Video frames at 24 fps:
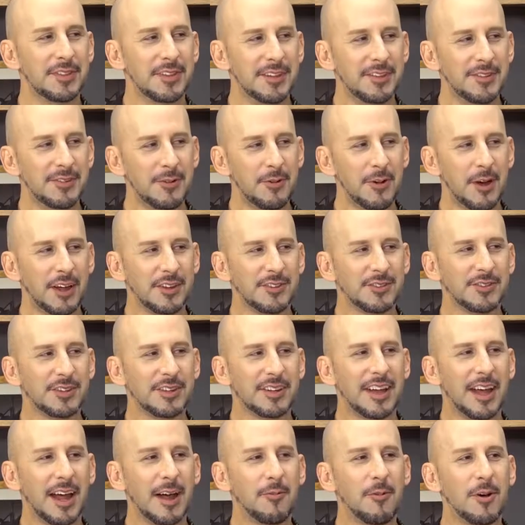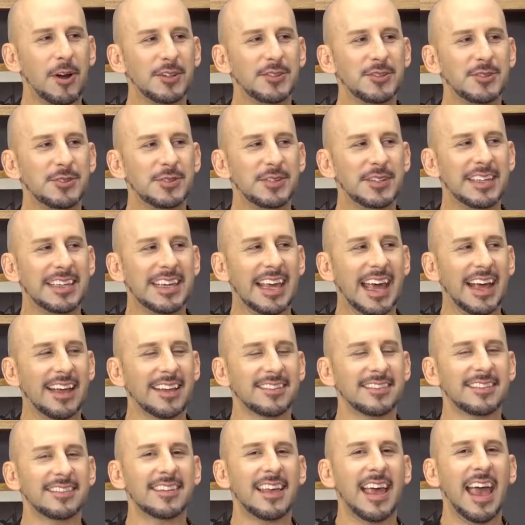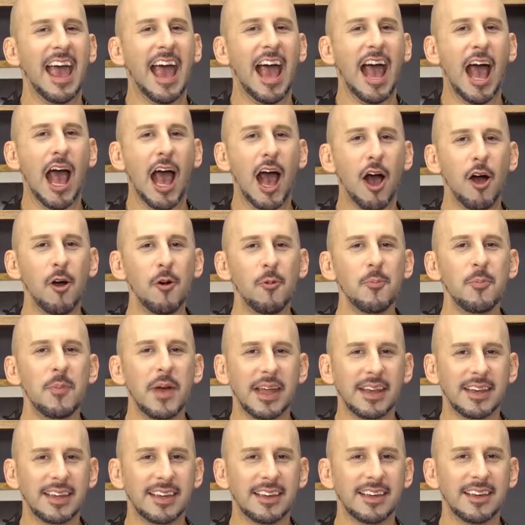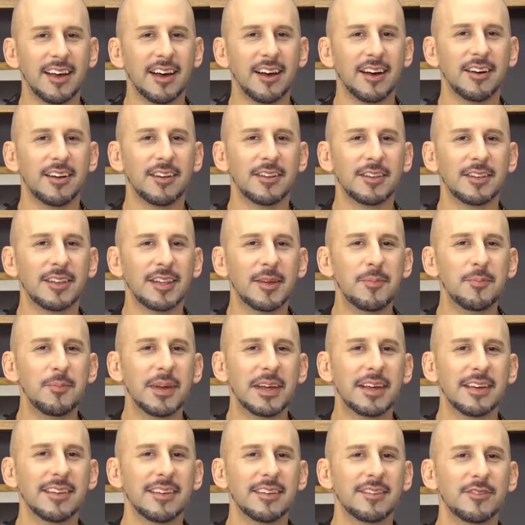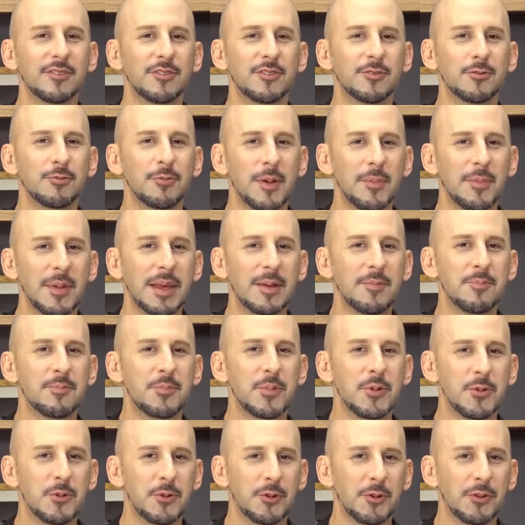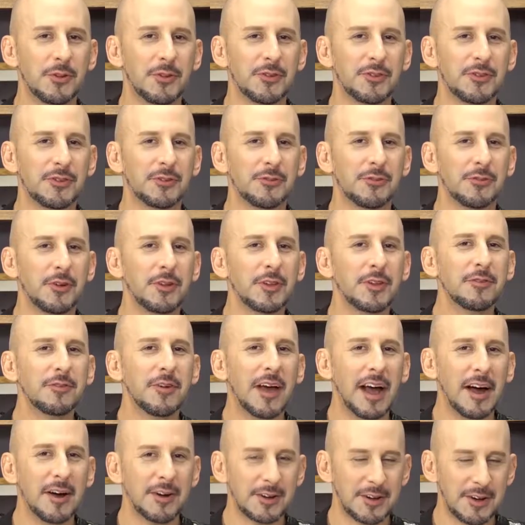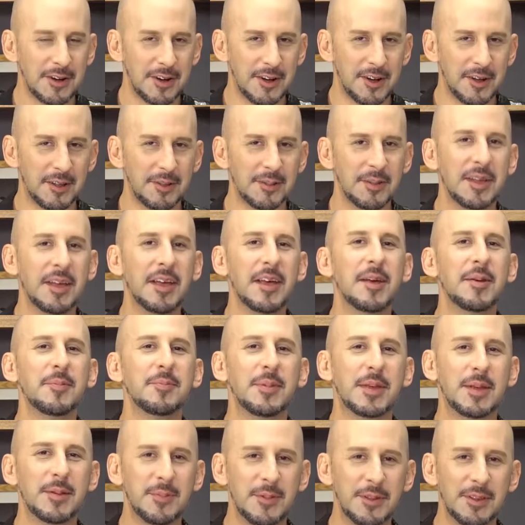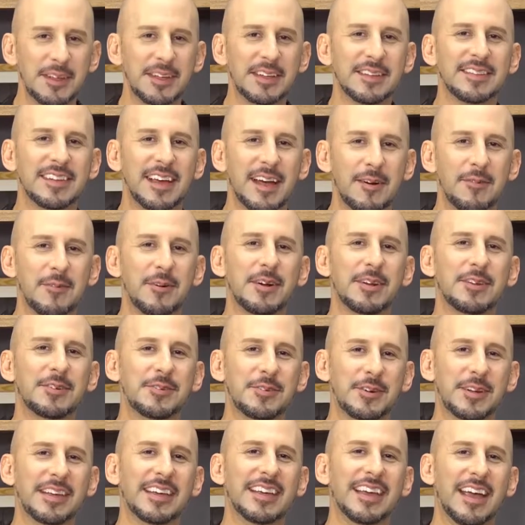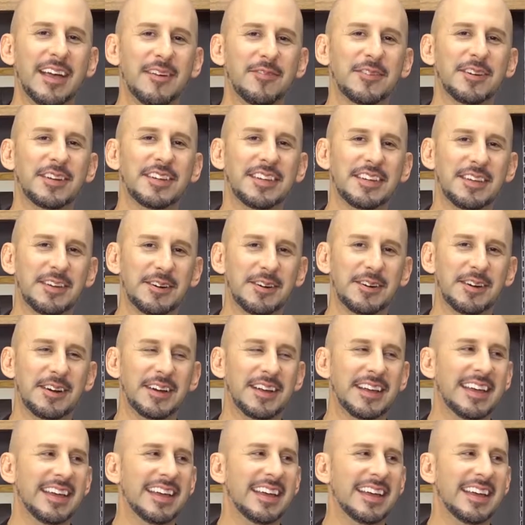For this question, I want you to guess how many Olympic swimming pools full of alcohol people in Taiwan drink every year.